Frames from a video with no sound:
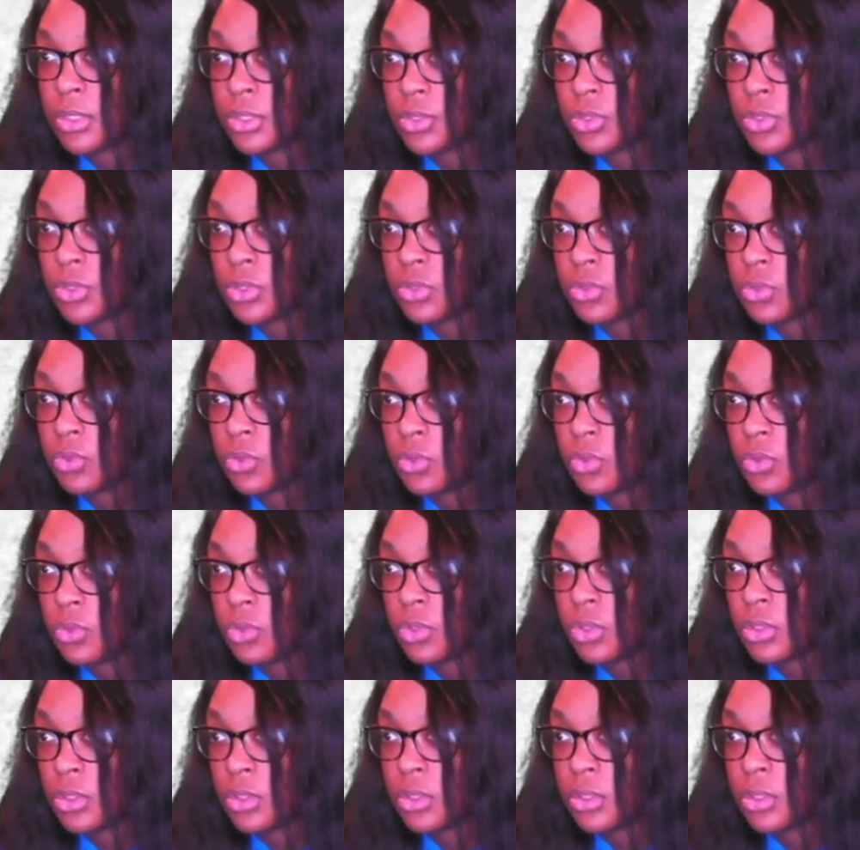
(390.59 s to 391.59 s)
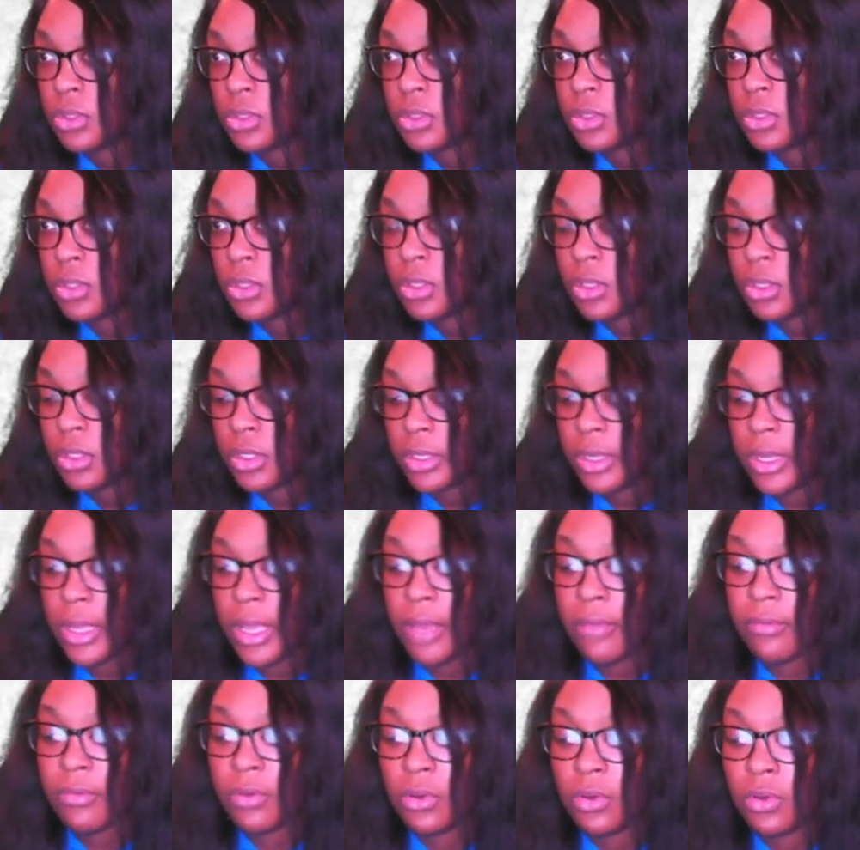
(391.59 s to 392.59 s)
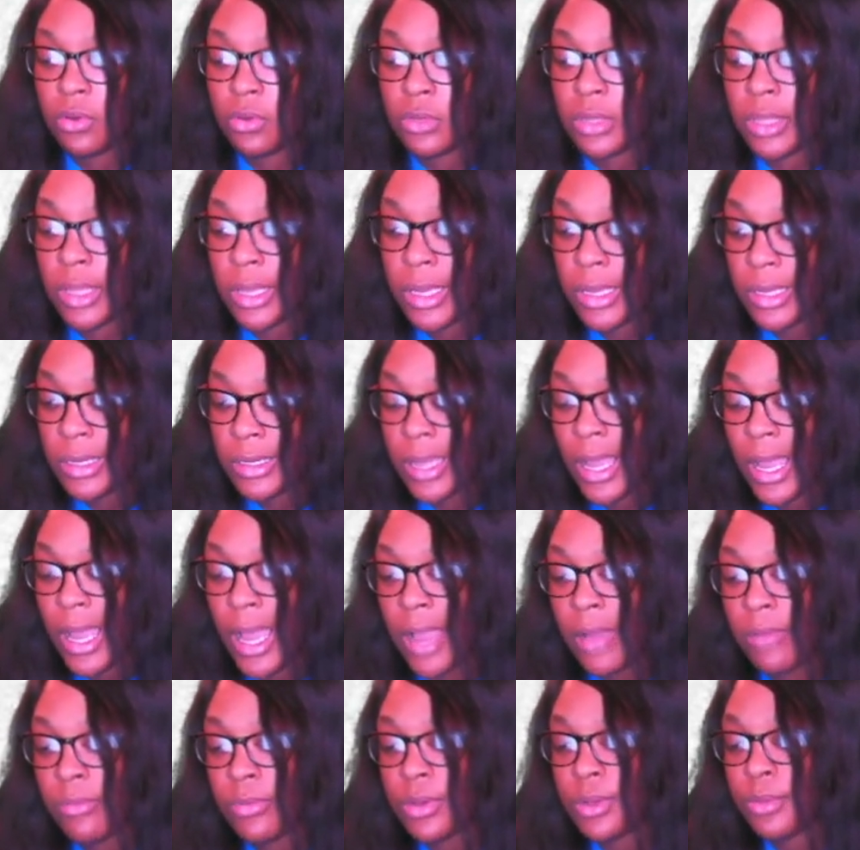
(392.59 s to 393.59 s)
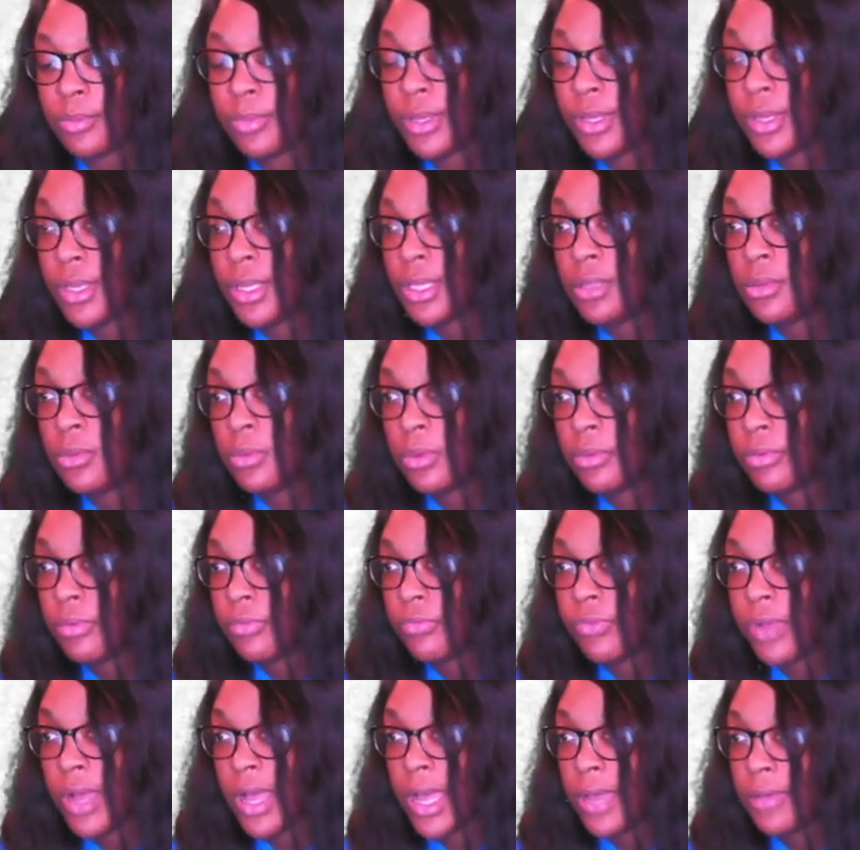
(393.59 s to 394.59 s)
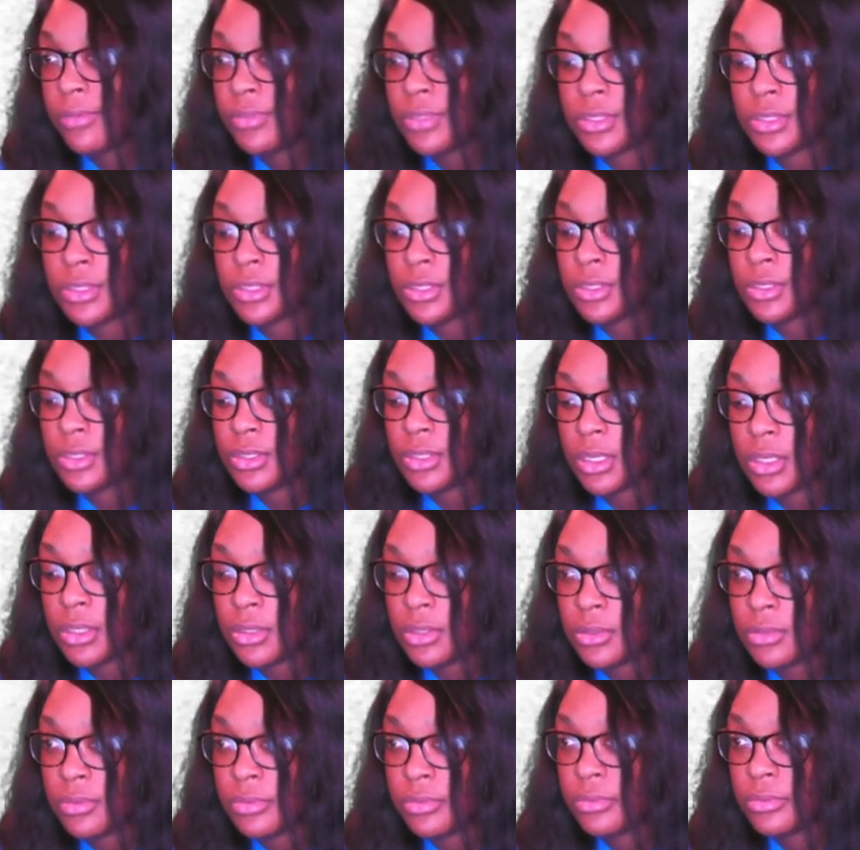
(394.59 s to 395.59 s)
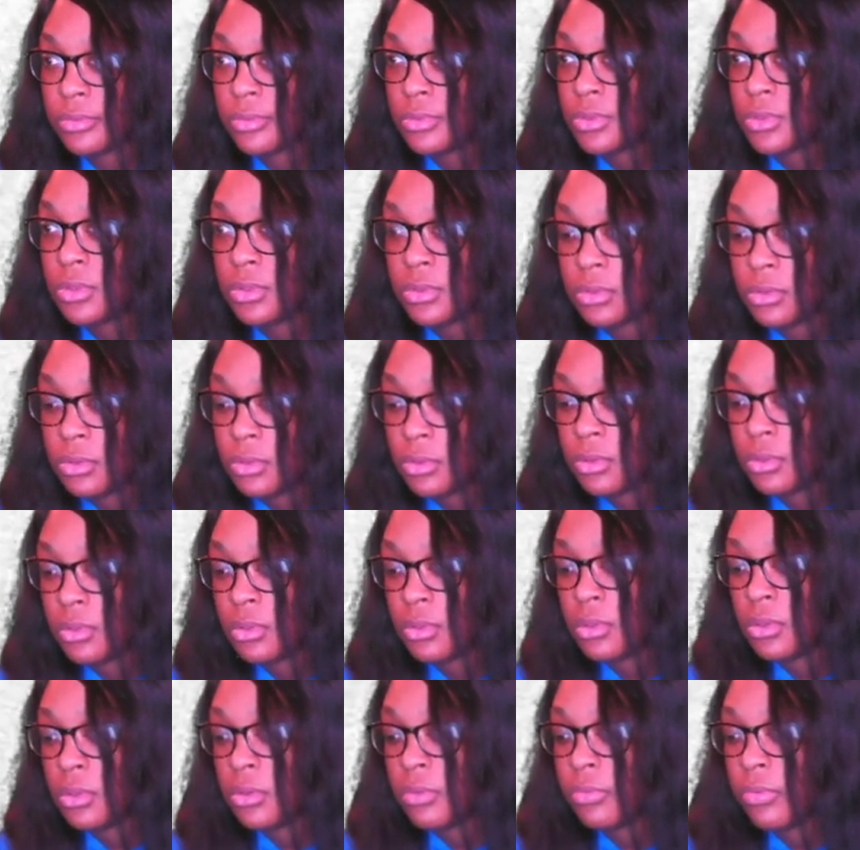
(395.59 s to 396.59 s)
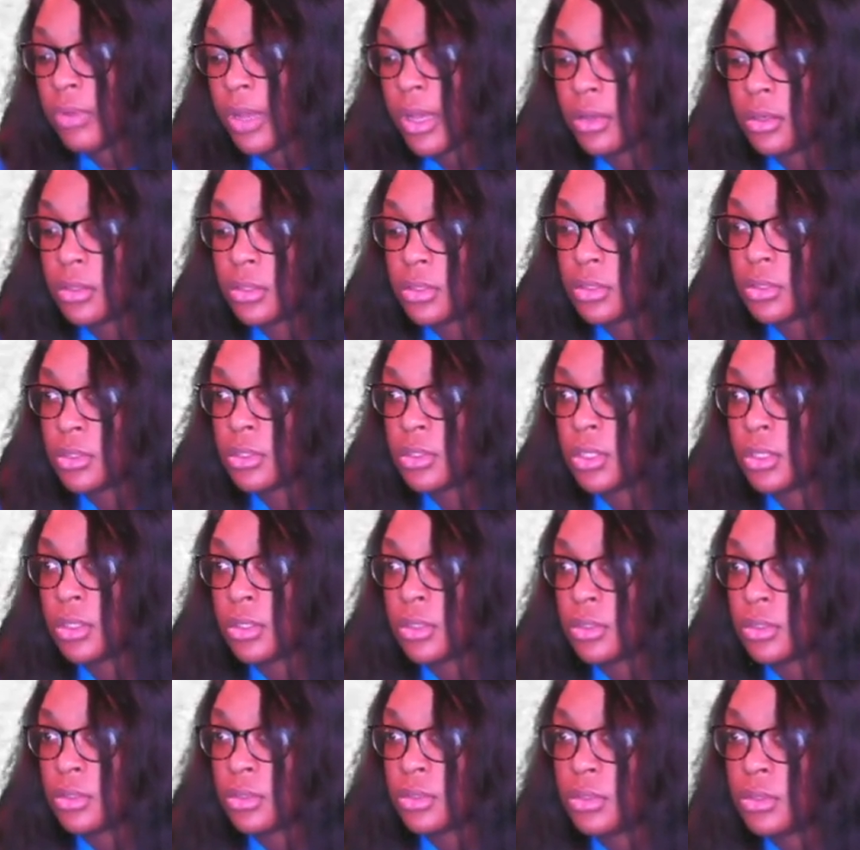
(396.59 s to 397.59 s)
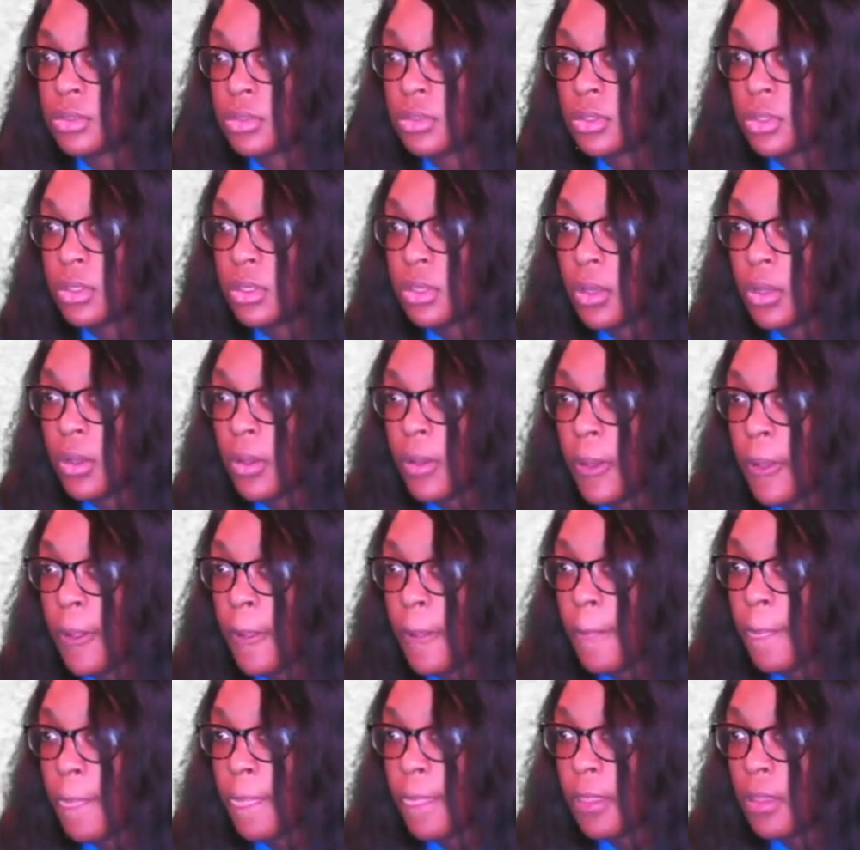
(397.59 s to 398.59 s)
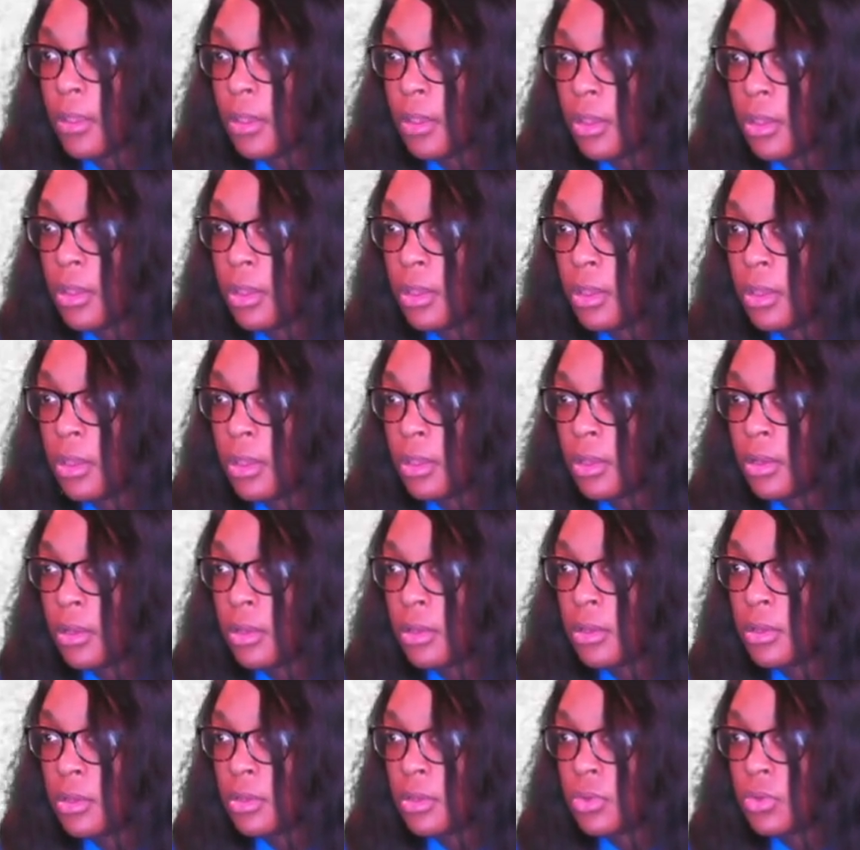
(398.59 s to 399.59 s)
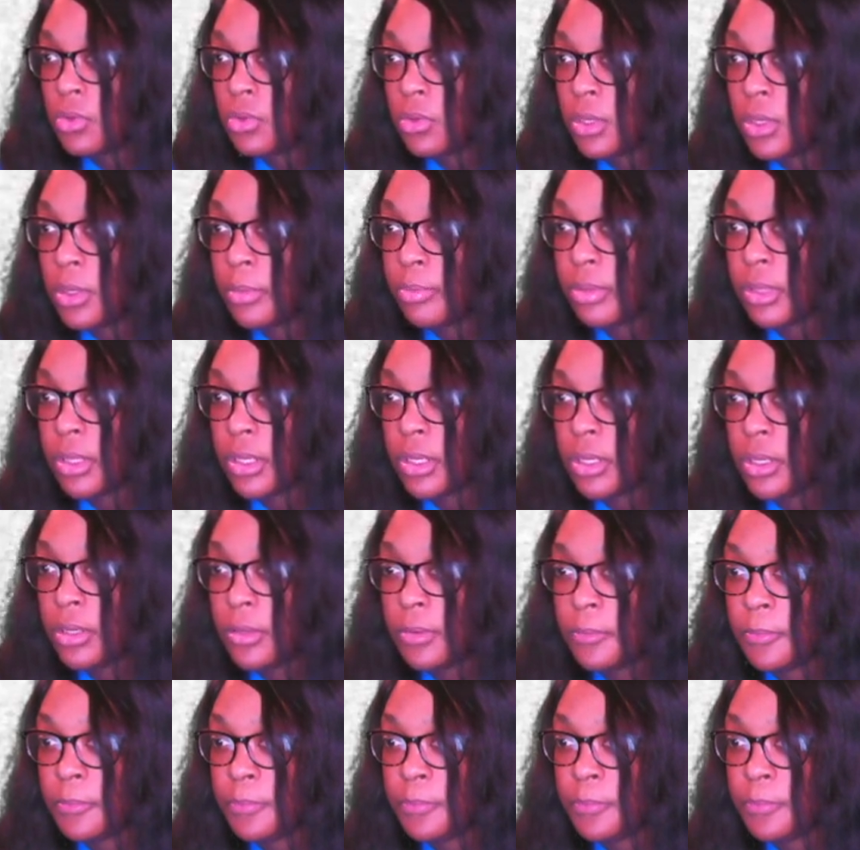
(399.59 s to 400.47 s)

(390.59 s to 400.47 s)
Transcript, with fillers: sure it's on. Have it on like, I recommend anywhere from five to 10 seconds. Five to 10 seconds and hit play.